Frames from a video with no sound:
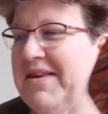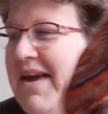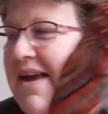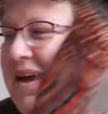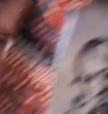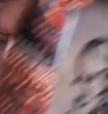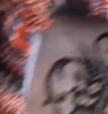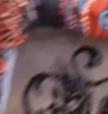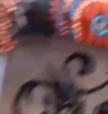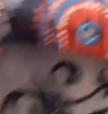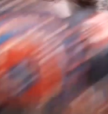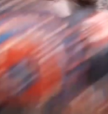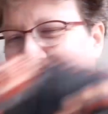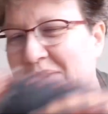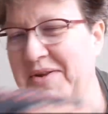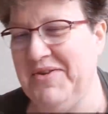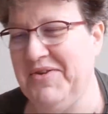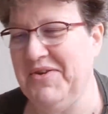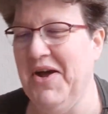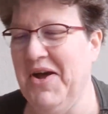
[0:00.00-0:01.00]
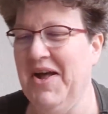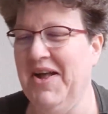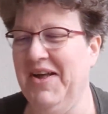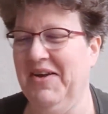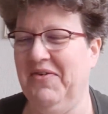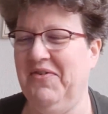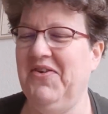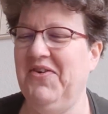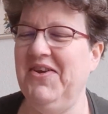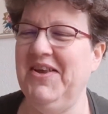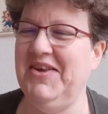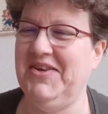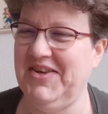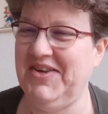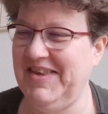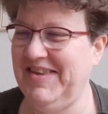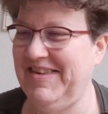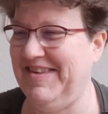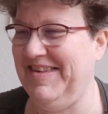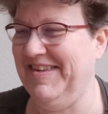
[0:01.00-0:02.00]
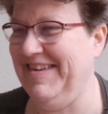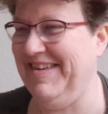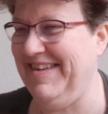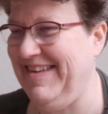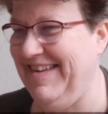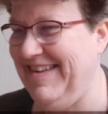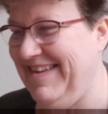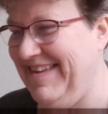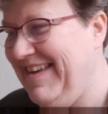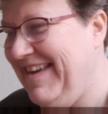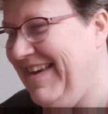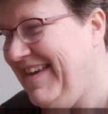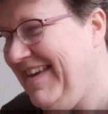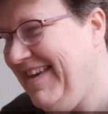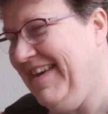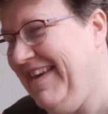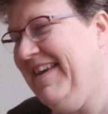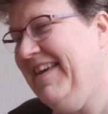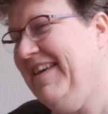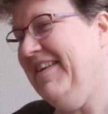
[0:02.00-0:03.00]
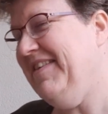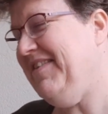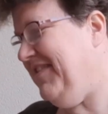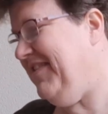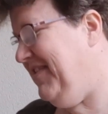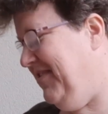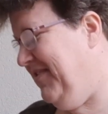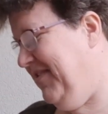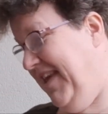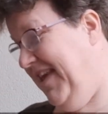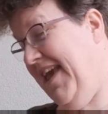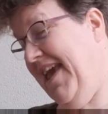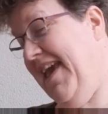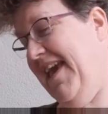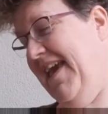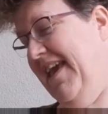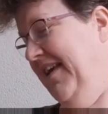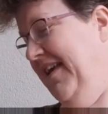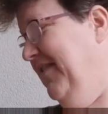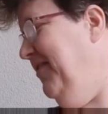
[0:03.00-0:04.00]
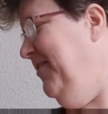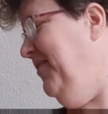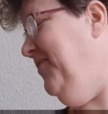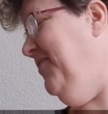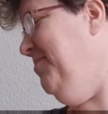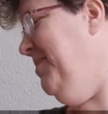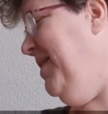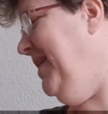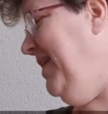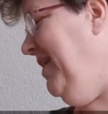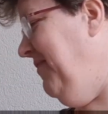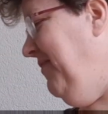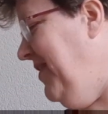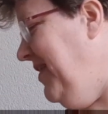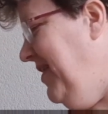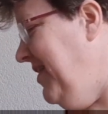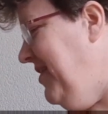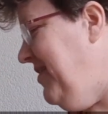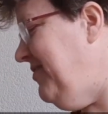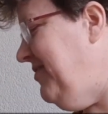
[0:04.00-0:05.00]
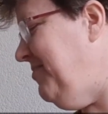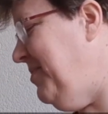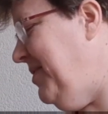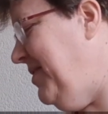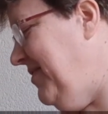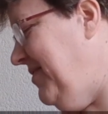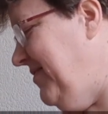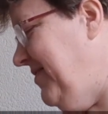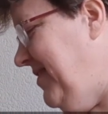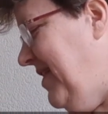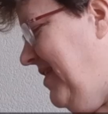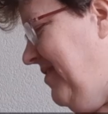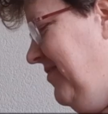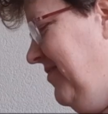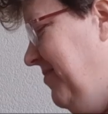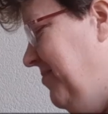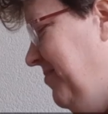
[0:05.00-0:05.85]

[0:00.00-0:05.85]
I actually want to finish it. So yay, good for making videos, because that